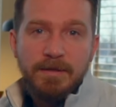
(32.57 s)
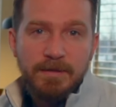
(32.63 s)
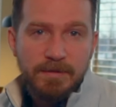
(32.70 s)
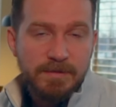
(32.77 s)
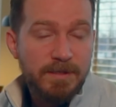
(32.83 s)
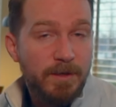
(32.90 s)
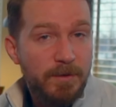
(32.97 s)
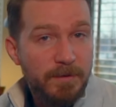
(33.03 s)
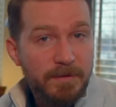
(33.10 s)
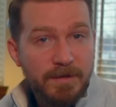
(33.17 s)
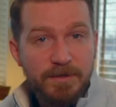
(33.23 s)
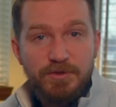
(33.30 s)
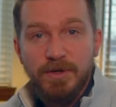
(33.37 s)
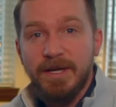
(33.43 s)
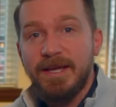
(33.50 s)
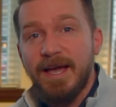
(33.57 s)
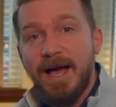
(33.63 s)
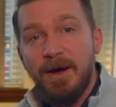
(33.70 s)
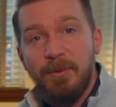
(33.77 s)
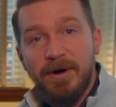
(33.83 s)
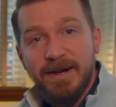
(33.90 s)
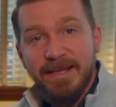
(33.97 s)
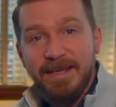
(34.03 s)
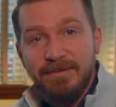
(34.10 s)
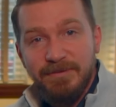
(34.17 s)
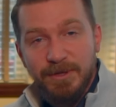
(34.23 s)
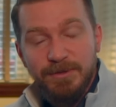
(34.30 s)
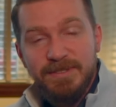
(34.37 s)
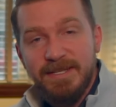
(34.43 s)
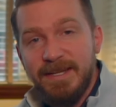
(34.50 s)
So the trick I want to give
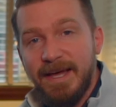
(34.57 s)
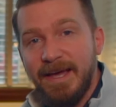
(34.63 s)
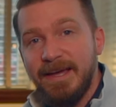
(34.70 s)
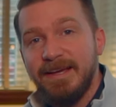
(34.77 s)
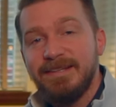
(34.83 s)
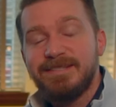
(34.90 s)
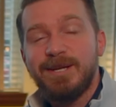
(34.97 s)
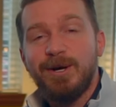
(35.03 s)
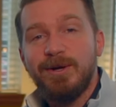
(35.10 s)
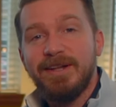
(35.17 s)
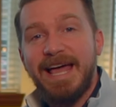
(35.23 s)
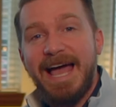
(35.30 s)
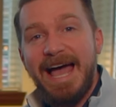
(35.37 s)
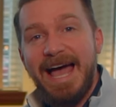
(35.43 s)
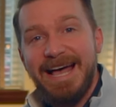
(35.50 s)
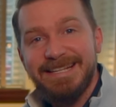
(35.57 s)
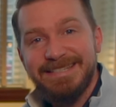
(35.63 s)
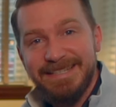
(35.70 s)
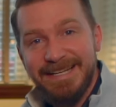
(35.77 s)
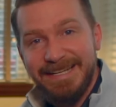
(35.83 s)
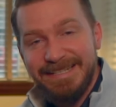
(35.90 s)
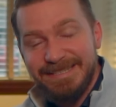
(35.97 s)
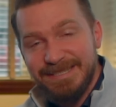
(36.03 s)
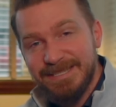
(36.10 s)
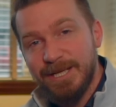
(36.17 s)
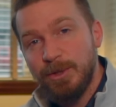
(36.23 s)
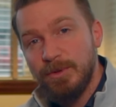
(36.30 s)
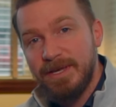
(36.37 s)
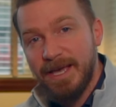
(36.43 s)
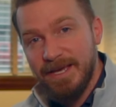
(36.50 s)
you today is called asset
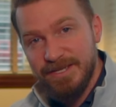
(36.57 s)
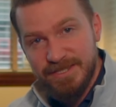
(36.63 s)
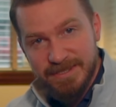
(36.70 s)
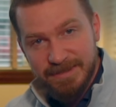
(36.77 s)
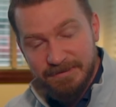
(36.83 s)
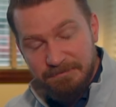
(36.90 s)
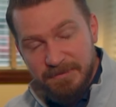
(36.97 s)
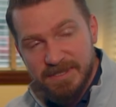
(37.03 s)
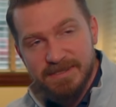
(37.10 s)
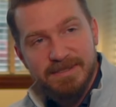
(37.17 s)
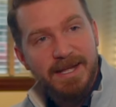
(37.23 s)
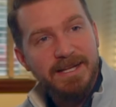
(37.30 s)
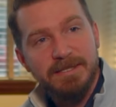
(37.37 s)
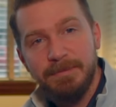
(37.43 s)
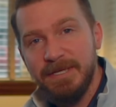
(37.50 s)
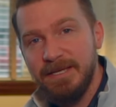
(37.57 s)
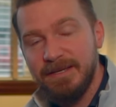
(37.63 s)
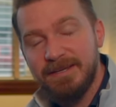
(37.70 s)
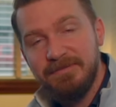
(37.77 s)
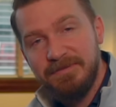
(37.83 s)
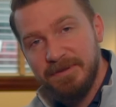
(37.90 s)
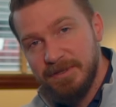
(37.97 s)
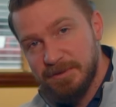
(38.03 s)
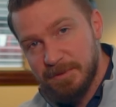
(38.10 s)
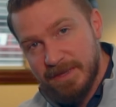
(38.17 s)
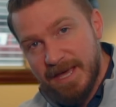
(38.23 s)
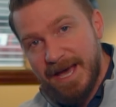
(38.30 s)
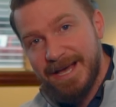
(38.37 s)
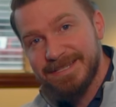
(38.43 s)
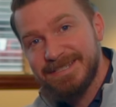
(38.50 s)
location. This is not to be confused
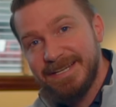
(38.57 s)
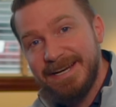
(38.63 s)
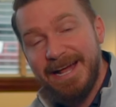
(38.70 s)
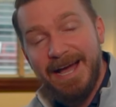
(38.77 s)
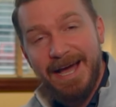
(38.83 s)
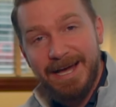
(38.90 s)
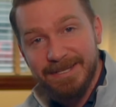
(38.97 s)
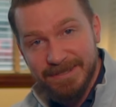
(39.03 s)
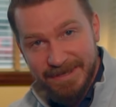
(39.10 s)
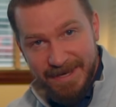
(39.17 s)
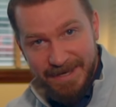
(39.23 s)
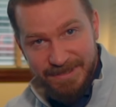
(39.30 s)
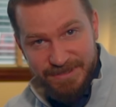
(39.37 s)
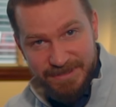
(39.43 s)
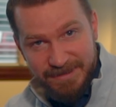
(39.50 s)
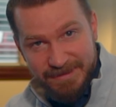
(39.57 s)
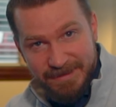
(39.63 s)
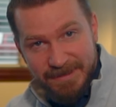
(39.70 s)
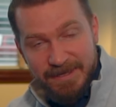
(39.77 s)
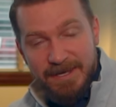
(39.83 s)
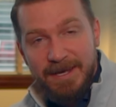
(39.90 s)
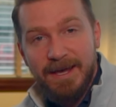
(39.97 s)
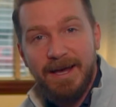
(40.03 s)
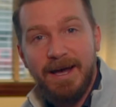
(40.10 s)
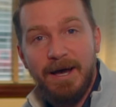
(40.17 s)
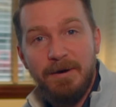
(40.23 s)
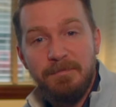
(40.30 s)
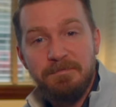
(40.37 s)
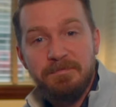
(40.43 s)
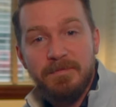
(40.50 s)
with asset allocation,
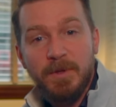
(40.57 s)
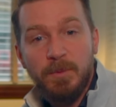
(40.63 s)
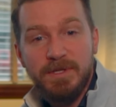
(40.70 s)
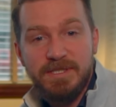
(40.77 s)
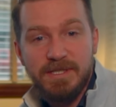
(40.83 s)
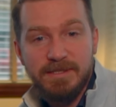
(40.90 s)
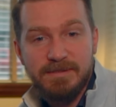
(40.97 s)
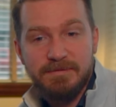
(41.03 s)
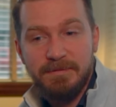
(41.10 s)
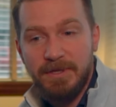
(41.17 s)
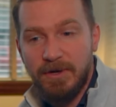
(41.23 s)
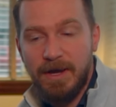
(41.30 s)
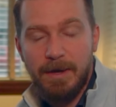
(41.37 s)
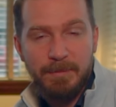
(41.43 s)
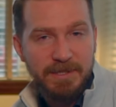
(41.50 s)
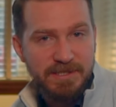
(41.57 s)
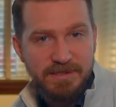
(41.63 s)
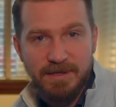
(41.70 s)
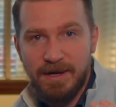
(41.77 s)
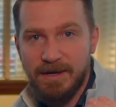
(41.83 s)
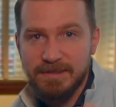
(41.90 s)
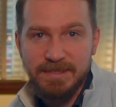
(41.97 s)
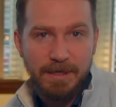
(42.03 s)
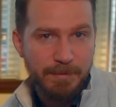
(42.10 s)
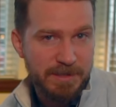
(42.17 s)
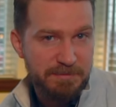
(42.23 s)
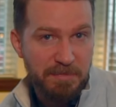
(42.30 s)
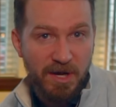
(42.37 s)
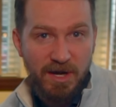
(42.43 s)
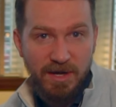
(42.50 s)
which is how much stocks, how
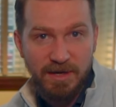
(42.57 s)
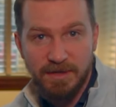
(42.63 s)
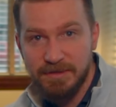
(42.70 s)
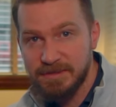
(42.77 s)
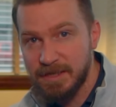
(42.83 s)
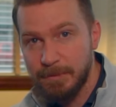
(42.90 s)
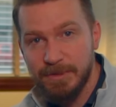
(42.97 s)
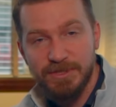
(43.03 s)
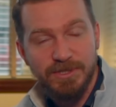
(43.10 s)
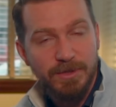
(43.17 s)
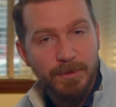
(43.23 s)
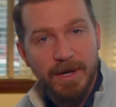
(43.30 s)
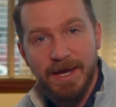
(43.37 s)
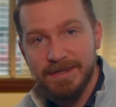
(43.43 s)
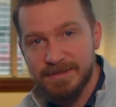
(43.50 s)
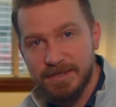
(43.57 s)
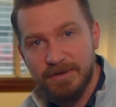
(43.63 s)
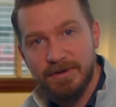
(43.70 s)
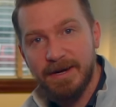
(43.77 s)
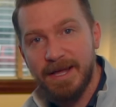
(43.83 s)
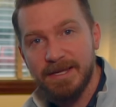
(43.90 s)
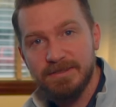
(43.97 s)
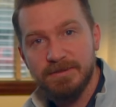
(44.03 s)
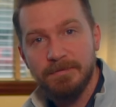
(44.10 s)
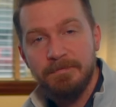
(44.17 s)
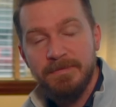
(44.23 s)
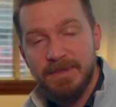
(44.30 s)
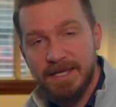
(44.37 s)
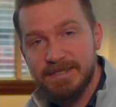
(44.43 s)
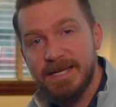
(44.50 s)
much bonds, how much U.S., international.
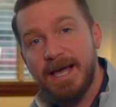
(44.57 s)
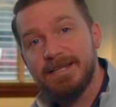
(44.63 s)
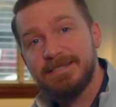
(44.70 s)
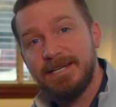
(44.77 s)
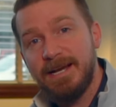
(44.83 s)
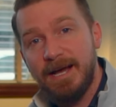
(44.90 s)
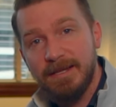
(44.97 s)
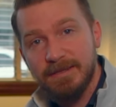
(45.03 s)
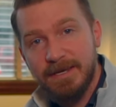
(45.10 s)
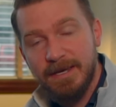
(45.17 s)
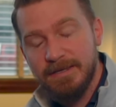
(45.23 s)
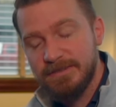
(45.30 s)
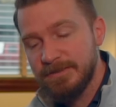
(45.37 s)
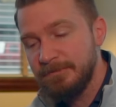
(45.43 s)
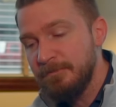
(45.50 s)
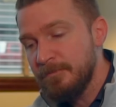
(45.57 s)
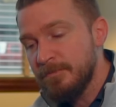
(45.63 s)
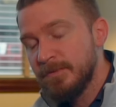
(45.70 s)
That's asset allocation.